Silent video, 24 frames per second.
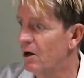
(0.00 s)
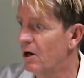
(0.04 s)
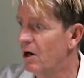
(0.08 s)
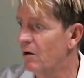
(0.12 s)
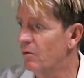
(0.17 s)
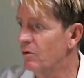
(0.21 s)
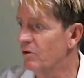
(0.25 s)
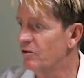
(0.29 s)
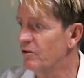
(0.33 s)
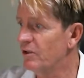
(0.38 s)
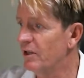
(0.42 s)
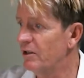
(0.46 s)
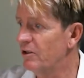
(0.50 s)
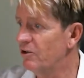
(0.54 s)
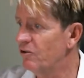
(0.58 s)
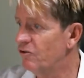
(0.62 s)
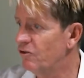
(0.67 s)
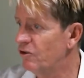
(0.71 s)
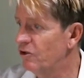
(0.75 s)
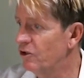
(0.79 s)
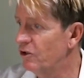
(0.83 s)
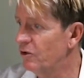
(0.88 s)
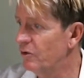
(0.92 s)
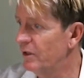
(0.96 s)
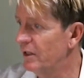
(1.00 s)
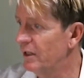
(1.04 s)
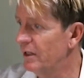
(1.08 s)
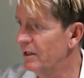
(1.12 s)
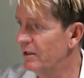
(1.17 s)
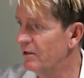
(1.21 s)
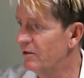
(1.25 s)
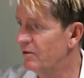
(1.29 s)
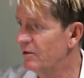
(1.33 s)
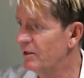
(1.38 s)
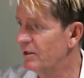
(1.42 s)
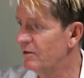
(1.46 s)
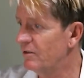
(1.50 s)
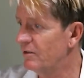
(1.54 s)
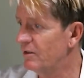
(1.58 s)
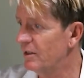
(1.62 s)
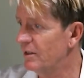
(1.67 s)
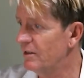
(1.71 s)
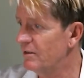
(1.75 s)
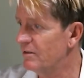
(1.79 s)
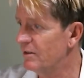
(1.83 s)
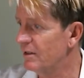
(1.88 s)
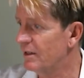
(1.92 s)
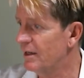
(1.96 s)
I will send it to you, Ian, says
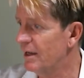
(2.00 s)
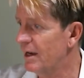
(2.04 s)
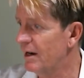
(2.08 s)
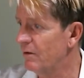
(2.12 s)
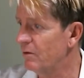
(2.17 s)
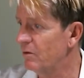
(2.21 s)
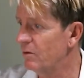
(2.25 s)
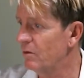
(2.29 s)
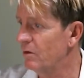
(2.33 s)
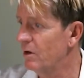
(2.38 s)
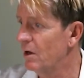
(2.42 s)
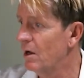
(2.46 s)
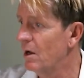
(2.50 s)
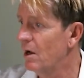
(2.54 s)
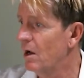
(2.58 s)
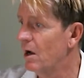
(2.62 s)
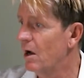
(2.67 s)
Lisa Carroll.